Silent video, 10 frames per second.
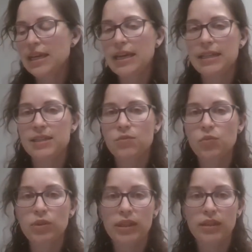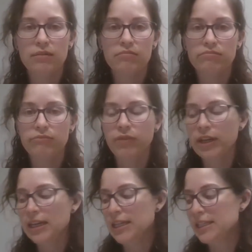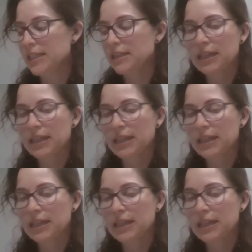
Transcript: It's really fun and easy.